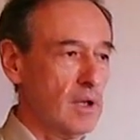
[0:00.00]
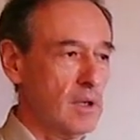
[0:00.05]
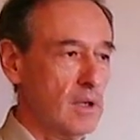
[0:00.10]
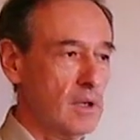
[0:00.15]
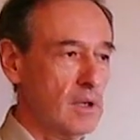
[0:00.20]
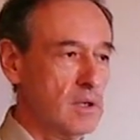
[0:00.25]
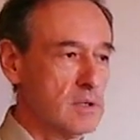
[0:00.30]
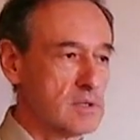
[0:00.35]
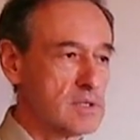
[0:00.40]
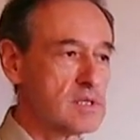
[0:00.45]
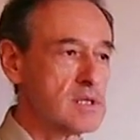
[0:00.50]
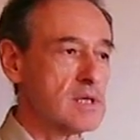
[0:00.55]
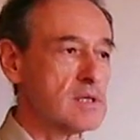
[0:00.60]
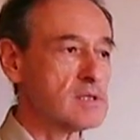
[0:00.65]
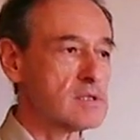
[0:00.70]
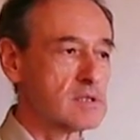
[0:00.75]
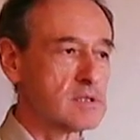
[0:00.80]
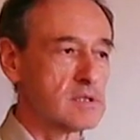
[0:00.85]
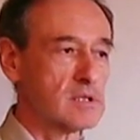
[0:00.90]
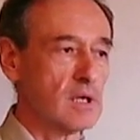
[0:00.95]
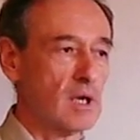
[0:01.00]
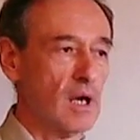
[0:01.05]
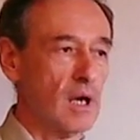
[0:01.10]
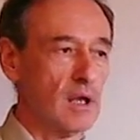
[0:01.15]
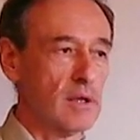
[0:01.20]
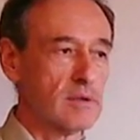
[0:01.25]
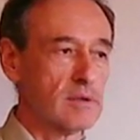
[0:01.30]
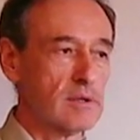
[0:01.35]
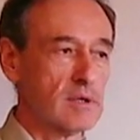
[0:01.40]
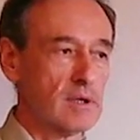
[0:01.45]
insist
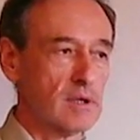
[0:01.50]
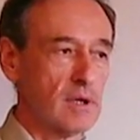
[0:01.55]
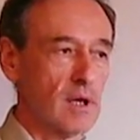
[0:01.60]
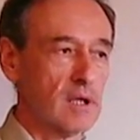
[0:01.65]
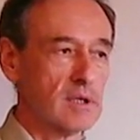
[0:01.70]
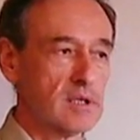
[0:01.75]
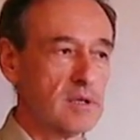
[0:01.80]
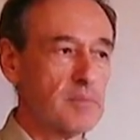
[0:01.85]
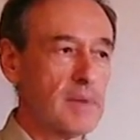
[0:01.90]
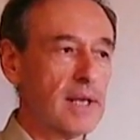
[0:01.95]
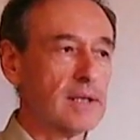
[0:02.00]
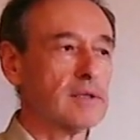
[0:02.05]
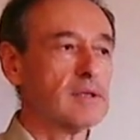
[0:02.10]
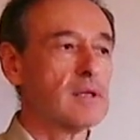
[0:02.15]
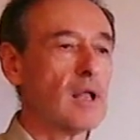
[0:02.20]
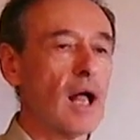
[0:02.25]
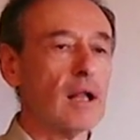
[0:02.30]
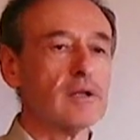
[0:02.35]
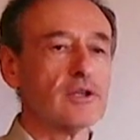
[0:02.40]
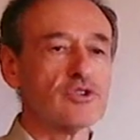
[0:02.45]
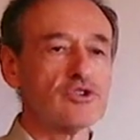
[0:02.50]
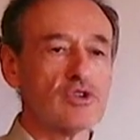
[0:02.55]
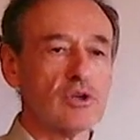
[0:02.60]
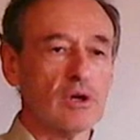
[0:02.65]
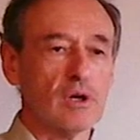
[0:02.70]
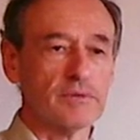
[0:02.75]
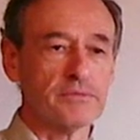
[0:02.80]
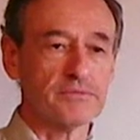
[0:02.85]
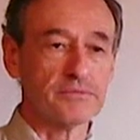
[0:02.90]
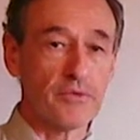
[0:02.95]
on, on the methodology
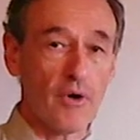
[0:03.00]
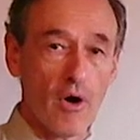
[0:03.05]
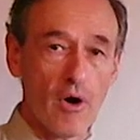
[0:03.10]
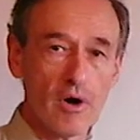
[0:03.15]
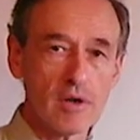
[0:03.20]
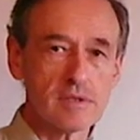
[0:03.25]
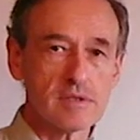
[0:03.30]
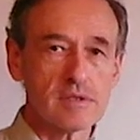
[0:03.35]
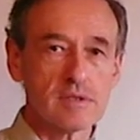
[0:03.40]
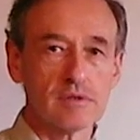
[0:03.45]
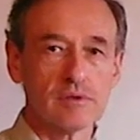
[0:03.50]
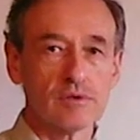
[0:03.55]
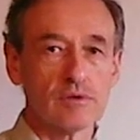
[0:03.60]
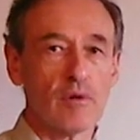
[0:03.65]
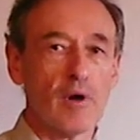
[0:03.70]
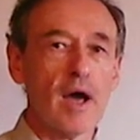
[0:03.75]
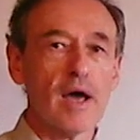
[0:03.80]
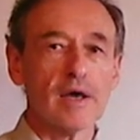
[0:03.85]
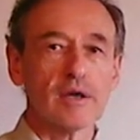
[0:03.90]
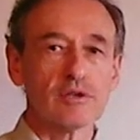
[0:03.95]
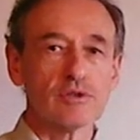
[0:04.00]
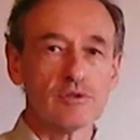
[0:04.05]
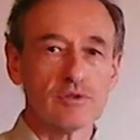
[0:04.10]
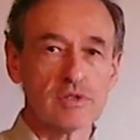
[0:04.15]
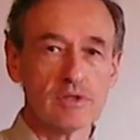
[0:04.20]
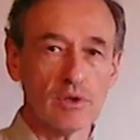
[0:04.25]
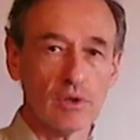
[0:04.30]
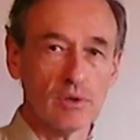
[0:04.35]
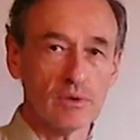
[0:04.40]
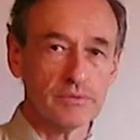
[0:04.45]
of first trying to
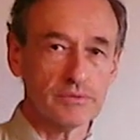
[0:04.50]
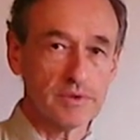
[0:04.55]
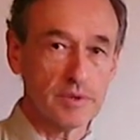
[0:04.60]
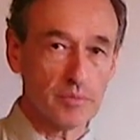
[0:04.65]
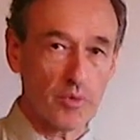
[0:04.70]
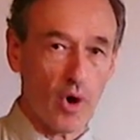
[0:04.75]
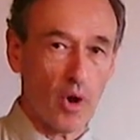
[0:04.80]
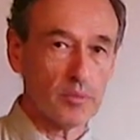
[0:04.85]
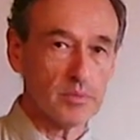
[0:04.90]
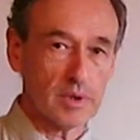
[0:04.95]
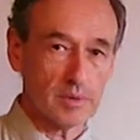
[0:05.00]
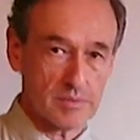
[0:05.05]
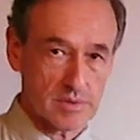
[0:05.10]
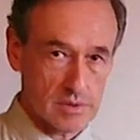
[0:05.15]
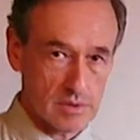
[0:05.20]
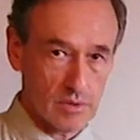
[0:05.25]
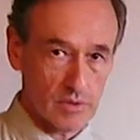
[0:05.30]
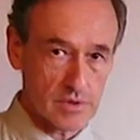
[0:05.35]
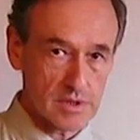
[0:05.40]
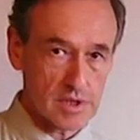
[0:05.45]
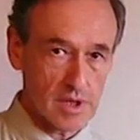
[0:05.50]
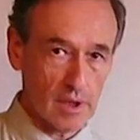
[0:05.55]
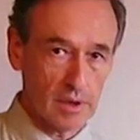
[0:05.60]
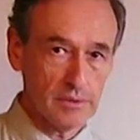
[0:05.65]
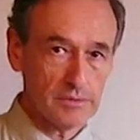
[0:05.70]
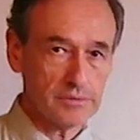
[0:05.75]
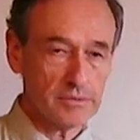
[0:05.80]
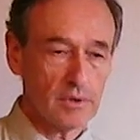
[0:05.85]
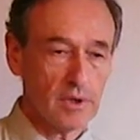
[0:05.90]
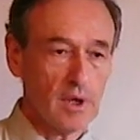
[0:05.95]
solve the problems
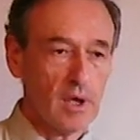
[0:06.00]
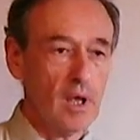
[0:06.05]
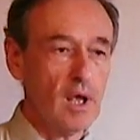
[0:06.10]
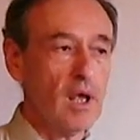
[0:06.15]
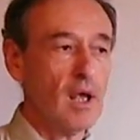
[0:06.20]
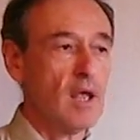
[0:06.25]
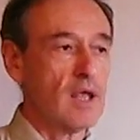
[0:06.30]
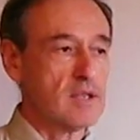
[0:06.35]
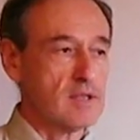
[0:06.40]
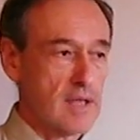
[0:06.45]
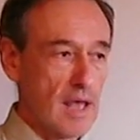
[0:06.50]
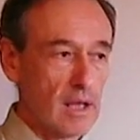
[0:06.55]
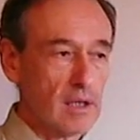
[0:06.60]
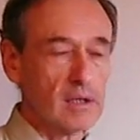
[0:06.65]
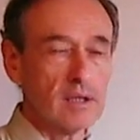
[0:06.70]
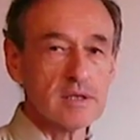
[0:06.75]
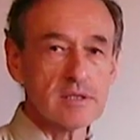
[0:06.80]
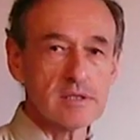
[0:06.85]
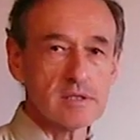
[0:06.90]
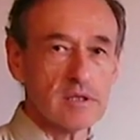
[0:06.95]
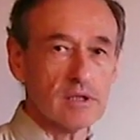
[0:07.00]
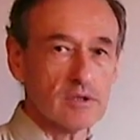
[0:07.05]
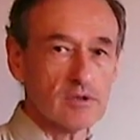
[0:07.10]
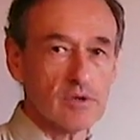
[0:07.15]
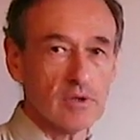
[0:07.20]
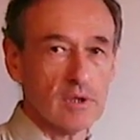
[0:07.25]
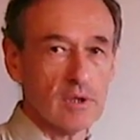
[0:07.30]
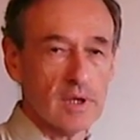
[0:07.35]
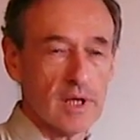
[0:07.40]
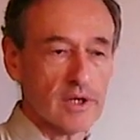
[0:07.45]
yourself, then listening to
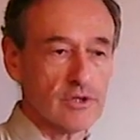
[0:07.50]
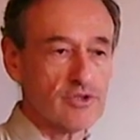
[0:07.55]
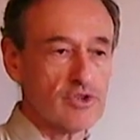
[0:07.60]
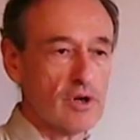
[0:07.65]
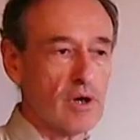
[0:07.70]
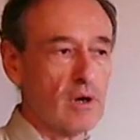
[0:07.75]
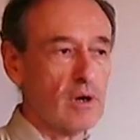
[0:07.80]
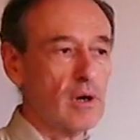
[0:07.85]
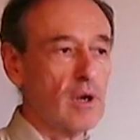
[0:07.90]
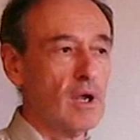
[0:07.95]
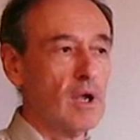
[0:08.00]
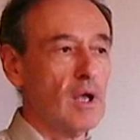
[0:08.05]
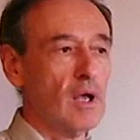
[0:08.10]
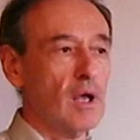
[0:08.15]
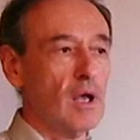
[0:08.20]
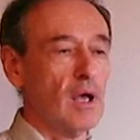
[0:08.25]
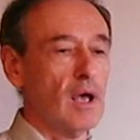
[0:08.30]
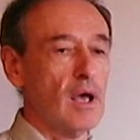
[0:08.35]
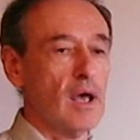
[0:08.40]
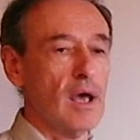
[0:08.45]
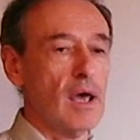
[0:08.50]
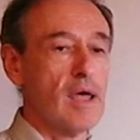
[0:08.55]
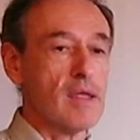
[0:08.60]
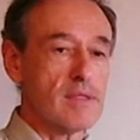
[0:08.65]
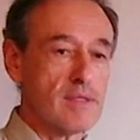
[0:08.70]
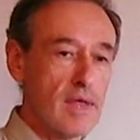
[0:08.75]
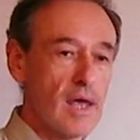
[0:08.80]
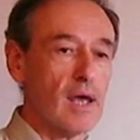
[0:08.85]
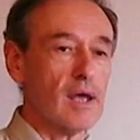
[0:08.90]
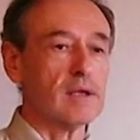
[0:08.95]
the lecture, and
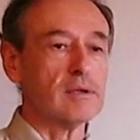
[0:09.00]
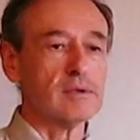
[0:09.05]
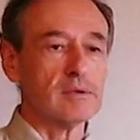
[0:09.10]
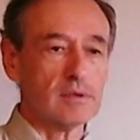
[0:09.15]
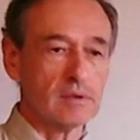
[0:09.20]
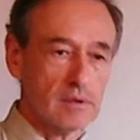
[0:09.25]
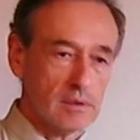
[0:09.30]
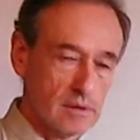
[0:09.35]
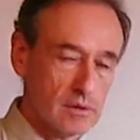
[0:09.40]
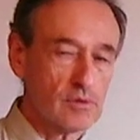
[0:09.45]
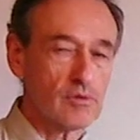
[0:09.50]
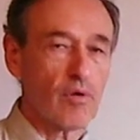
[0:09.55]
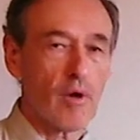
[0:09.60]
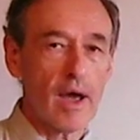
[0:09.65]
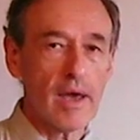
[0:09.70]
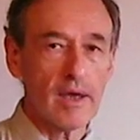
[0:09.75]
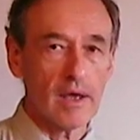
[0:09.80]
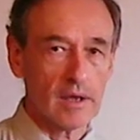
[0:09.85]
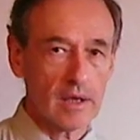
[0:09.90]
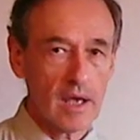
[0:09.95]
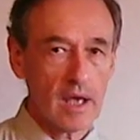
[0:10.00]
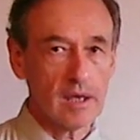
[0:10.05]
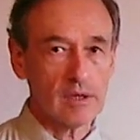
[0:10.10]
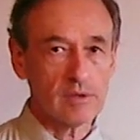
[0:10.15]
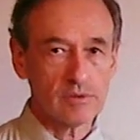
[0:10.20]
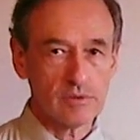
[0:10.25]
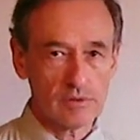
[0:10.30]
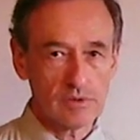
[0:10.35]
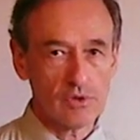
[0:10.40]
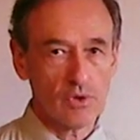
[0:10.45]
then try again
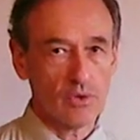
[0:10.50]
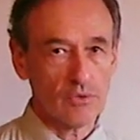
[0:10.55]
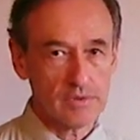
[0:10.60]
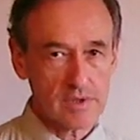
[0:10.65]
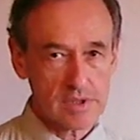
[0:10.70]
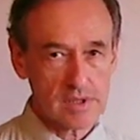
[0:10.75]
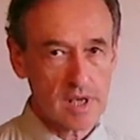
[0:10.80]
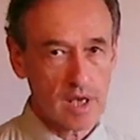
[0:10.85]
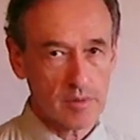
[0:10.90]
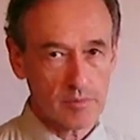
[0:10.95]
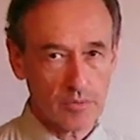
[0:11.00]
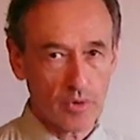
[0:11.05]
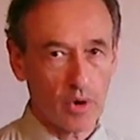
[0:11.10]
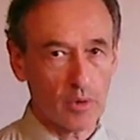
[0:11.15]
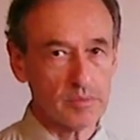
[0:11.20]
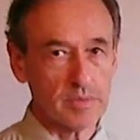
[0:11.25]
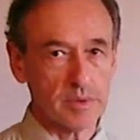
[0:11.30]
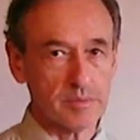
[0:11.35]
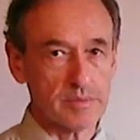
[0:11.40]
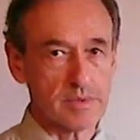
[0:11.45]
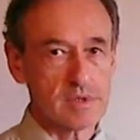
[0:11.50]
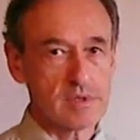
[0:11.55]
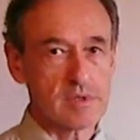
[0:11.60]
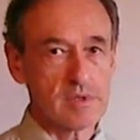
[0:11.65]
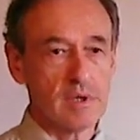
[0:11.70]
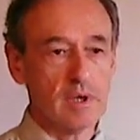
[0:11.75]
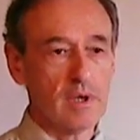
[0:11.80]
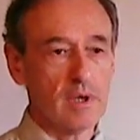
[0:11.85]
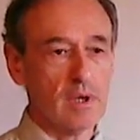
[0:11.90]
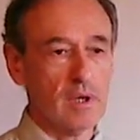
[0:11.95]
to solve the same problems
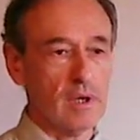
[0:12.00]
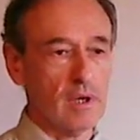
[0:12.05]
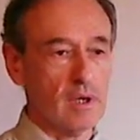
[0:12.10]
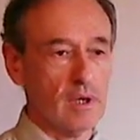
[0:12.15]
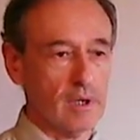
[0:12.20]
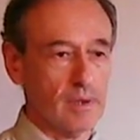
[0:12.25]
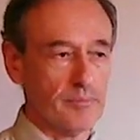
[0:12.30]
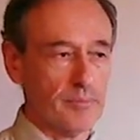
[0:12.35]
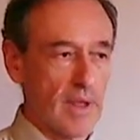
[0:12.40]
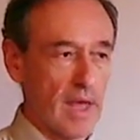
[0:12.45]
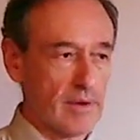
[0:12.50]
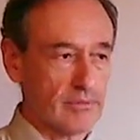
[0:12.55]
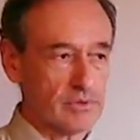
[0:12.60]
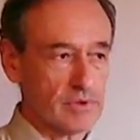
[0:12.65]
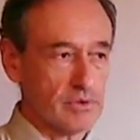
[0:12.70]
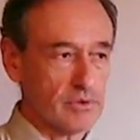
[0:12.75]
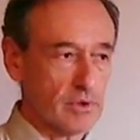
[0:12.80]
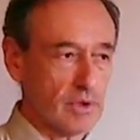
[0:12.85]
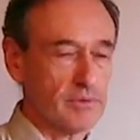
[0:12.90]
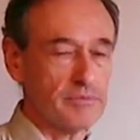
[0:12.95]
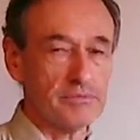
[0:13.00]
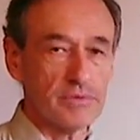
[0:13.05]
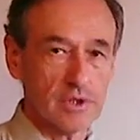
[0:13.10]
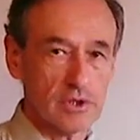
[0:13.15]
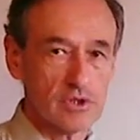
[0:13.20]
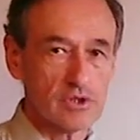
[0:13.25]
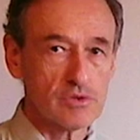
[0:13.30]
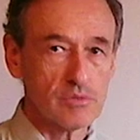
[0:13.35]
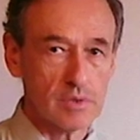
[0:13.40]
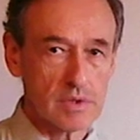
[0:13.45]
uh, after you have
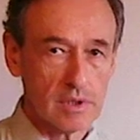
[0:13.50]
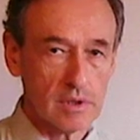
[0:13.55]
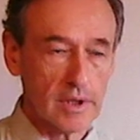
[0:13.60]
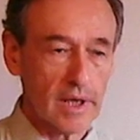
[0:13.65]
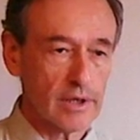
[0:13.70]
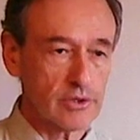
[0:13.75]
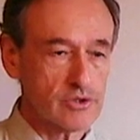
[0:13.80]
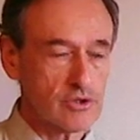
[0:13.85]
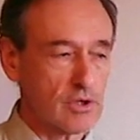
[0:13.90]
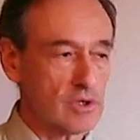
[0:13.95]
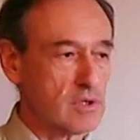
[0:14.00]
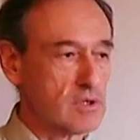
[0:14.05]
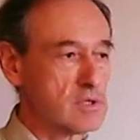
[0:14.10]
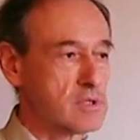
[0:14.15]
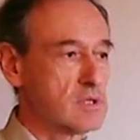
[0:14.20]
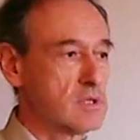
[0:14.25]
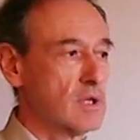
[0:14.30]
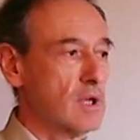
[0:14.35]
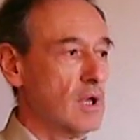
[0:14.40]
finished the lectures.